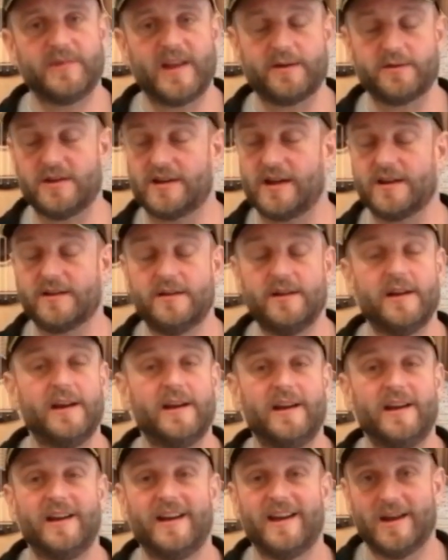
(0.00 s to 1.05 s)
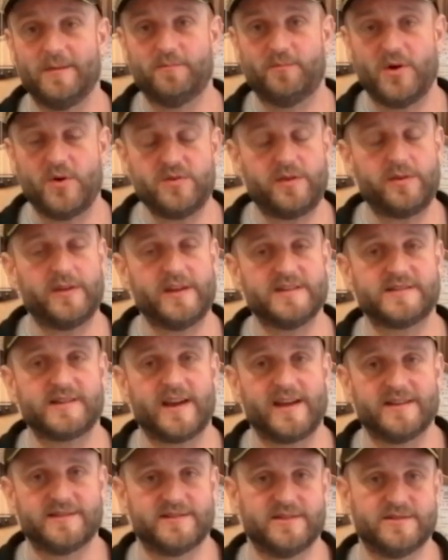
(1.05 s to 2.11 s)
Now you can, in both of
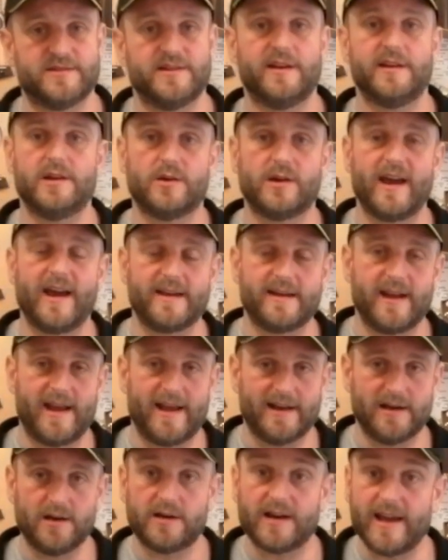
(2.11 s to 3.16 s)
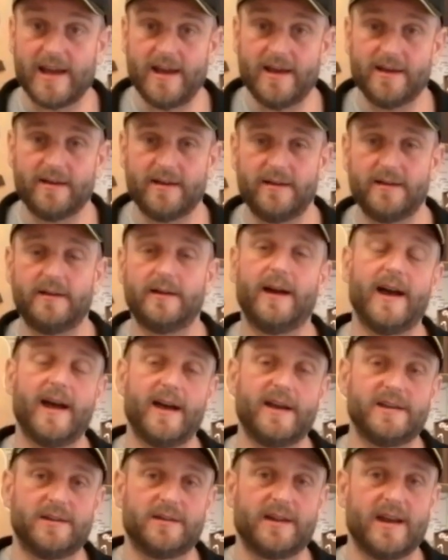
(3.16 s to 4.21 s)
these cases, you can hit lucky
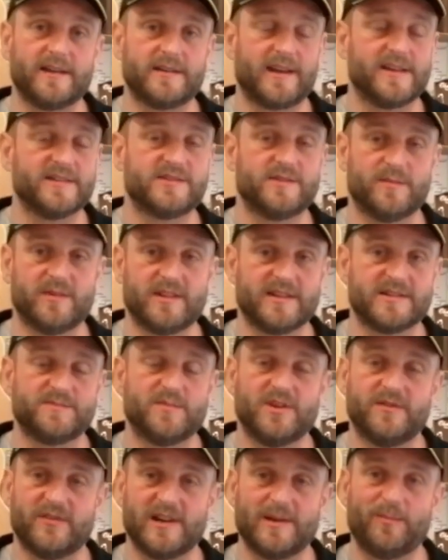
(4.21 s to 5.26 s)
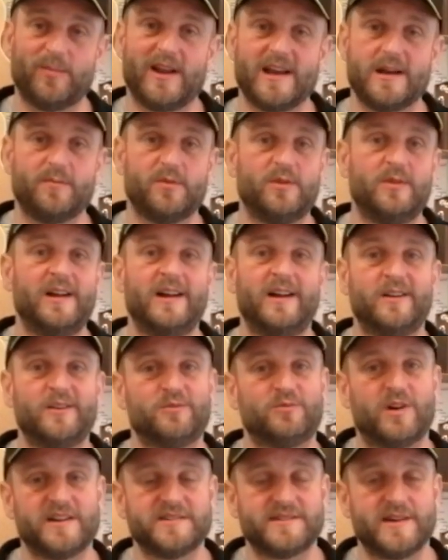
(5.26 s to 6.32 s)
and you can get something that's perfectly playable
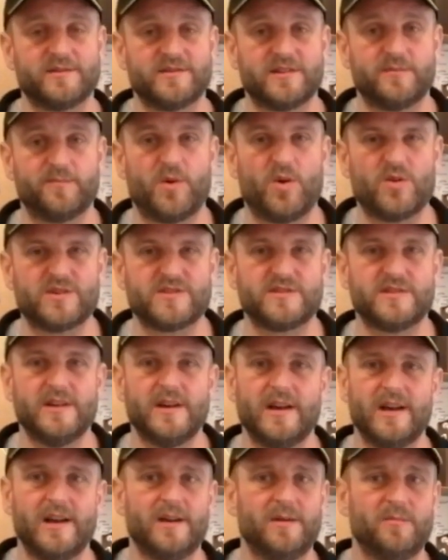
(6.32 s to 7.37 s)
right out of the box,